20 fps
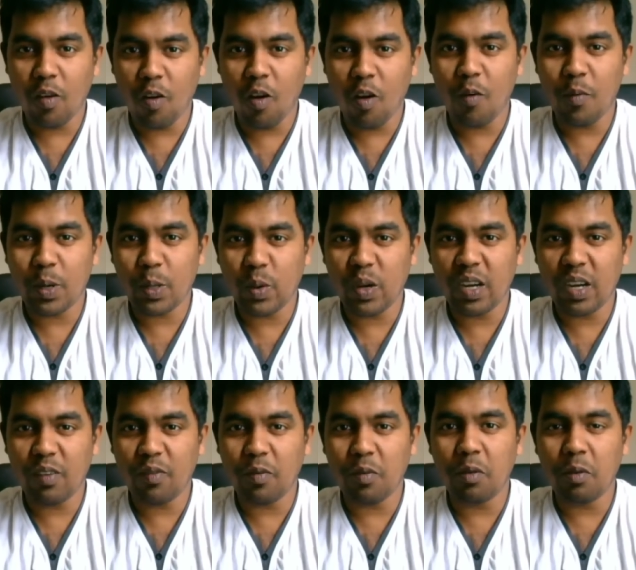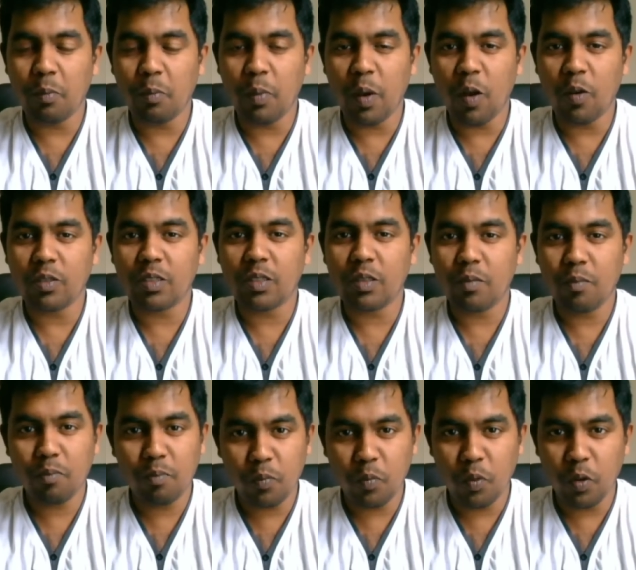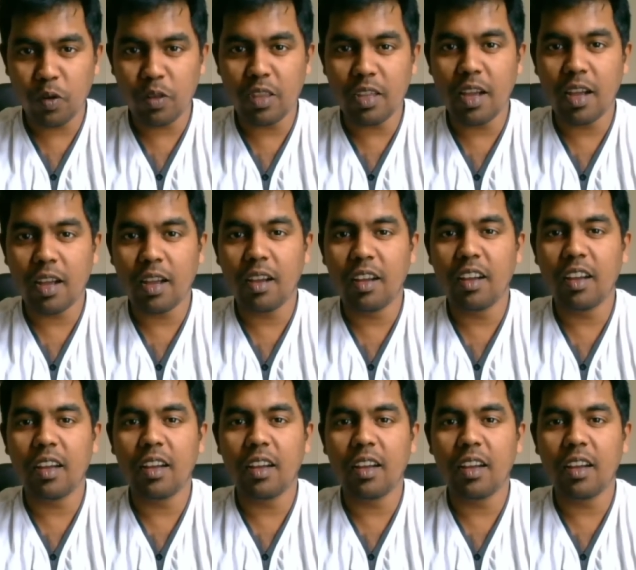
over 20 pounds, put the